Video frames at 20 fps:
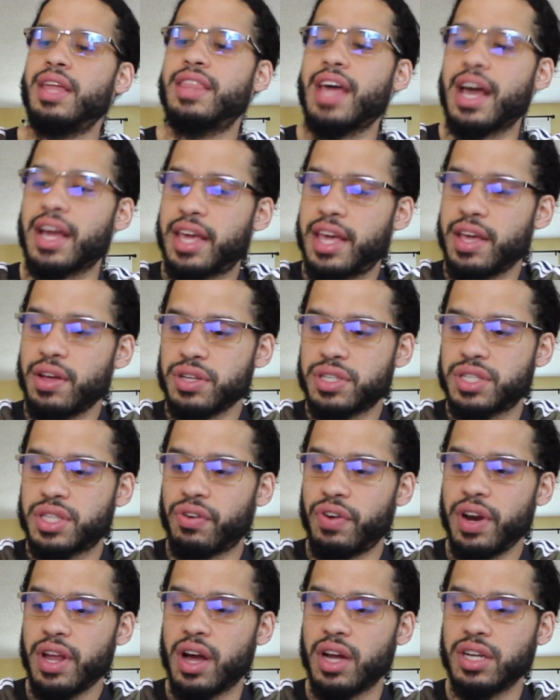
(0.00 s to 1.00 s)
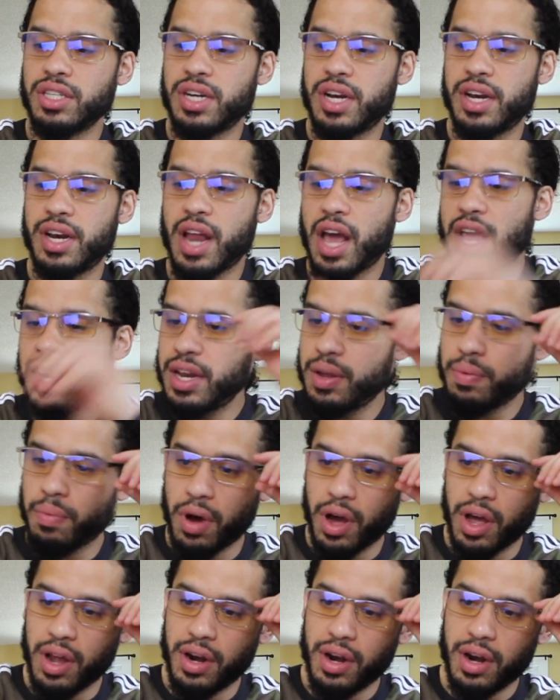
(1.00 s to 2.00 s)
that kills
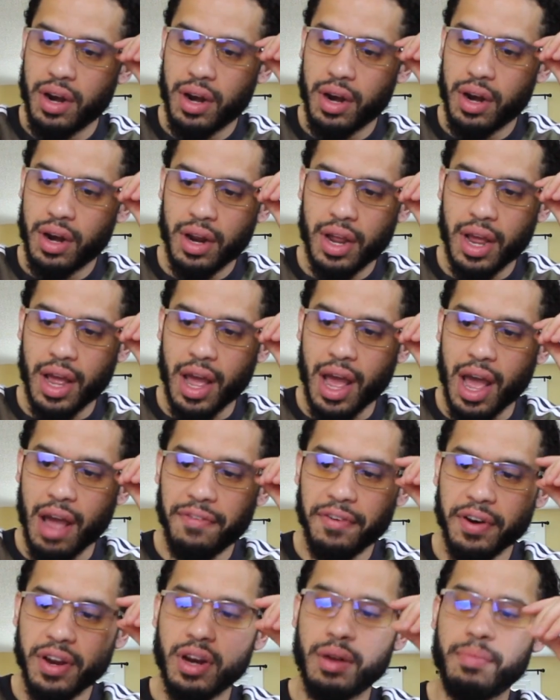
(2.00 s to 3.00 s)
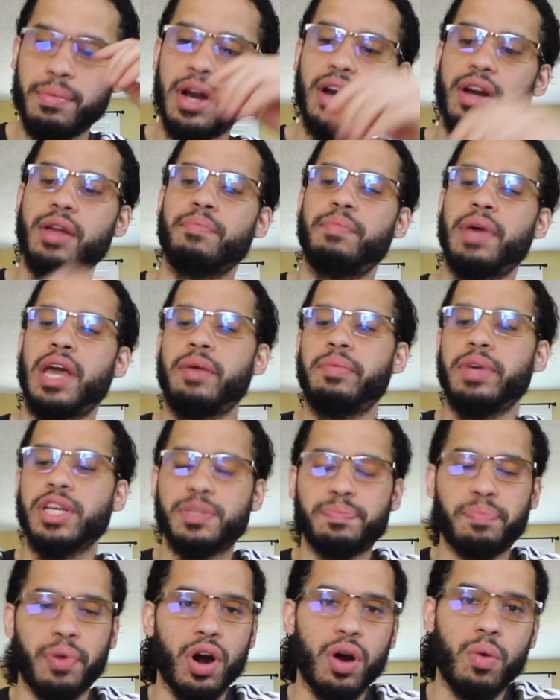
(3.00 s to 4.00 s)
391 African American
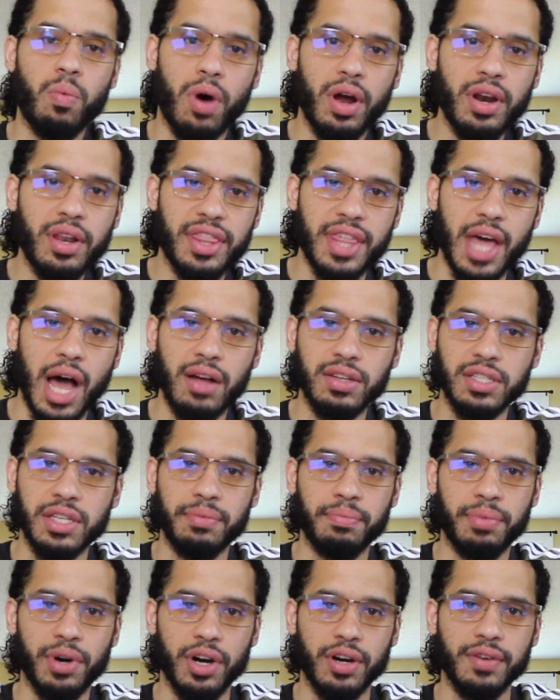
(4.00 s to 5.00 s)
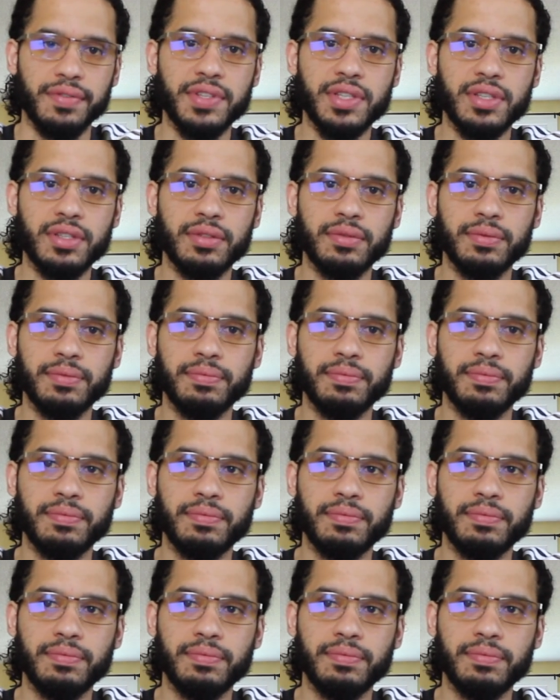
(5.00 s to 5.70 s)
babies per 1,000 births.